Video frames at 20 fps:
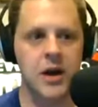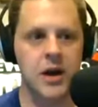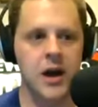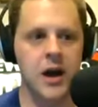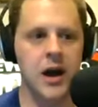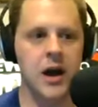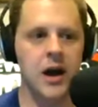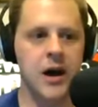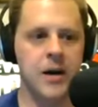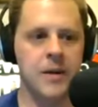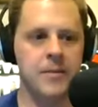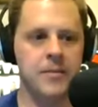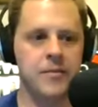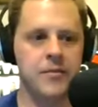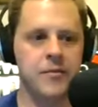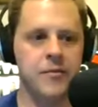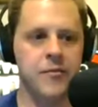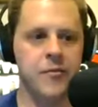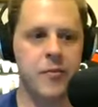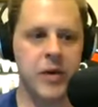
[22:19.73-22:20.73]
Um,
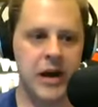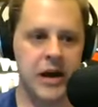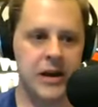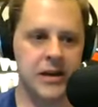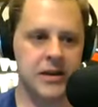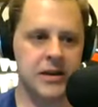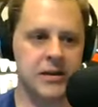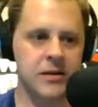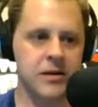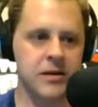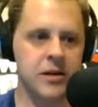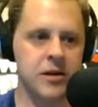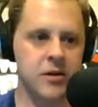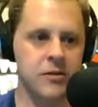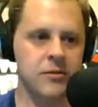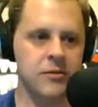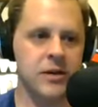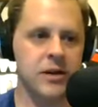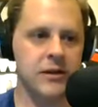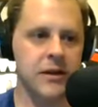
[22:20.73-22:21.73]
but you
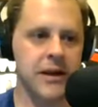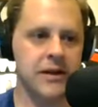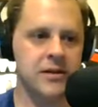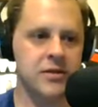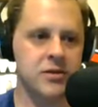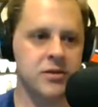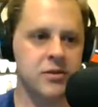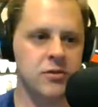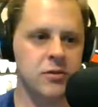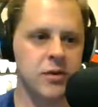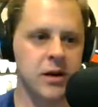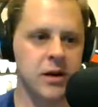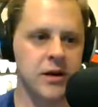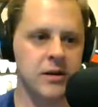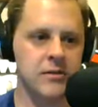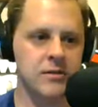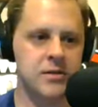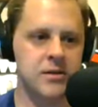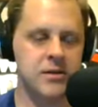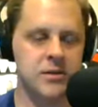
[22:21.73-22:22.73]
know, he liked to uh,
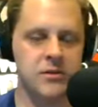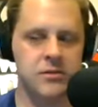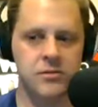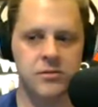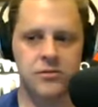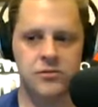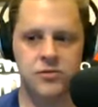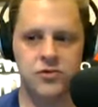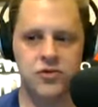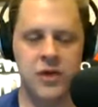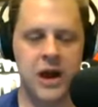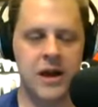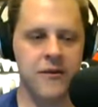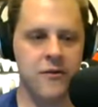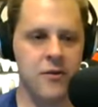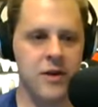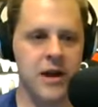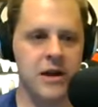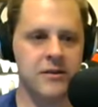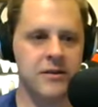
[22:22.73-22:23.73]
to drive
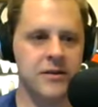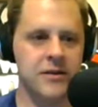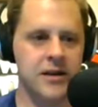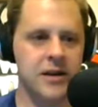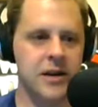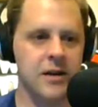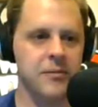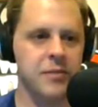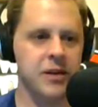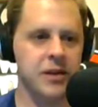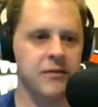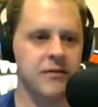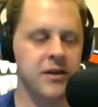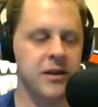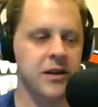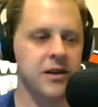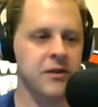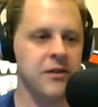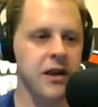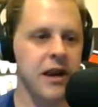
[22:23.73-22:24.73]
around in the company
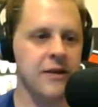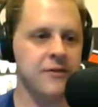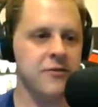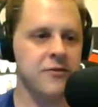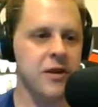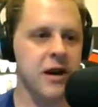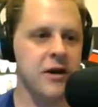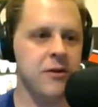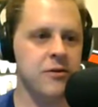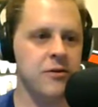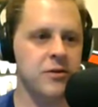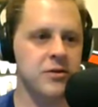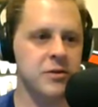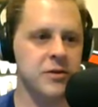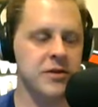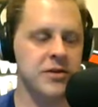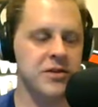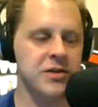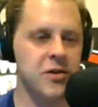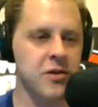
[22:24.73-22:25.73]
vehicle after hours with
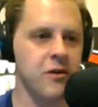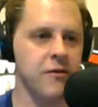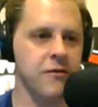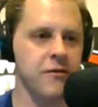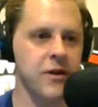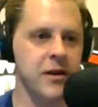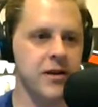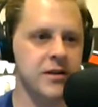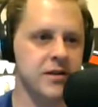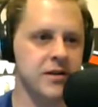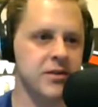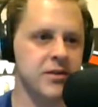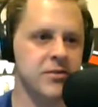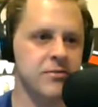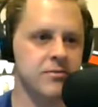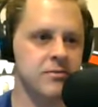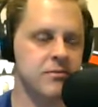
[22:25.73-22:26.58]
his girlfriend and